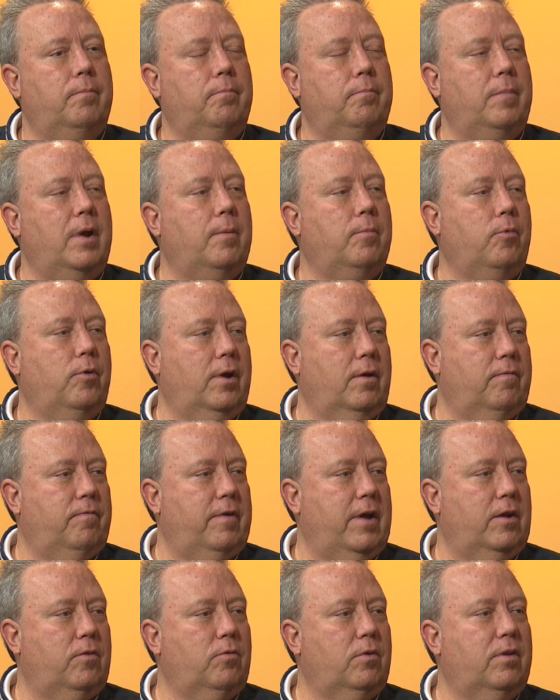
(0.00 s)
memory of
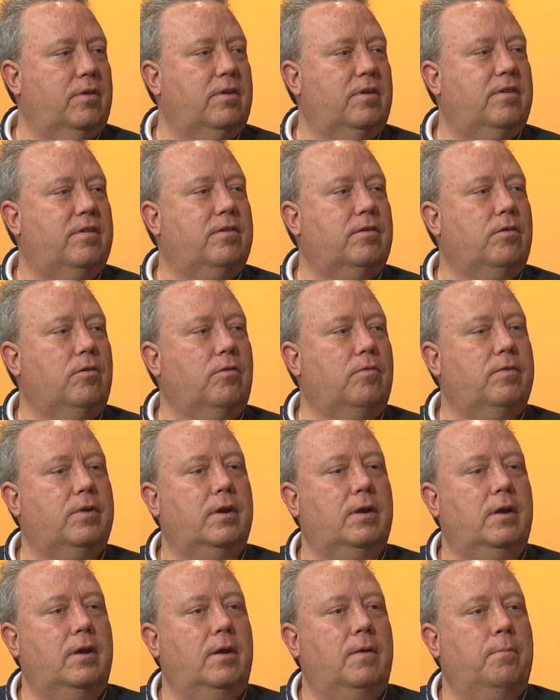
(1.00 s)
veterans that served,
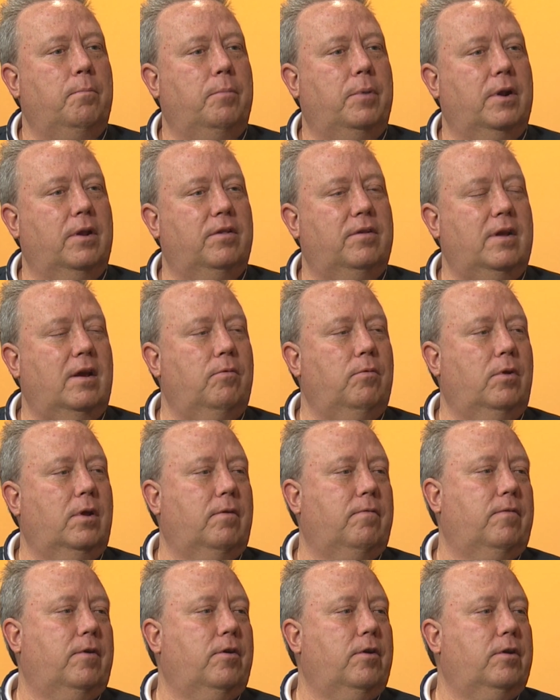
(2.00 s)
but it's not really
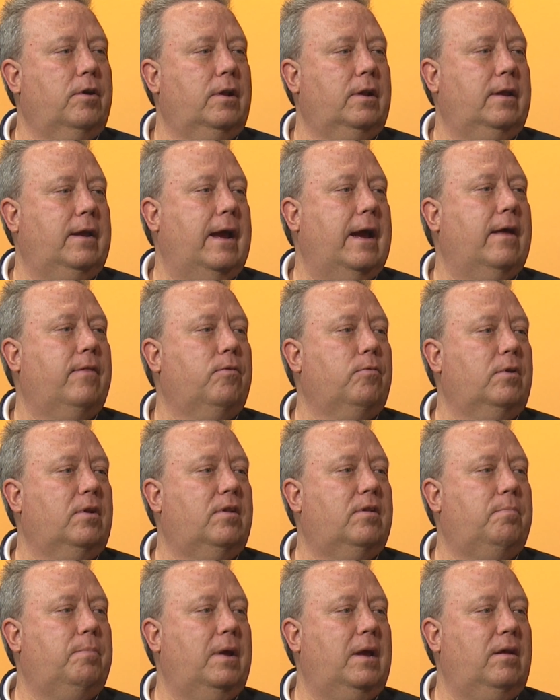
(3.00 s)
a very good gathering
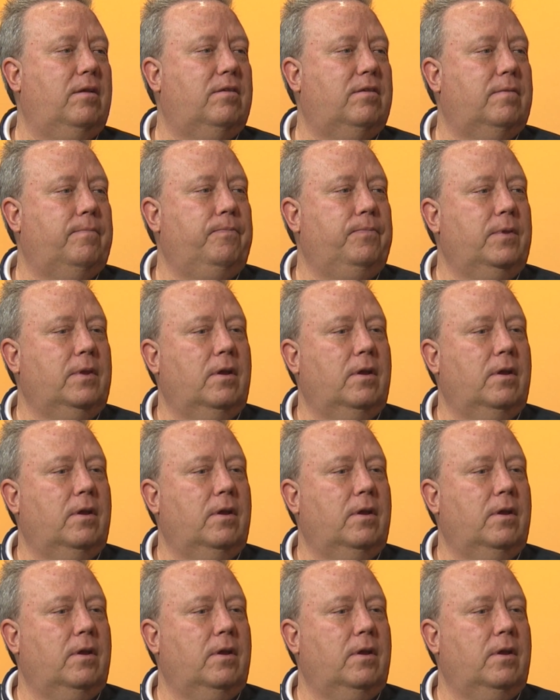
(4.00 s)
space.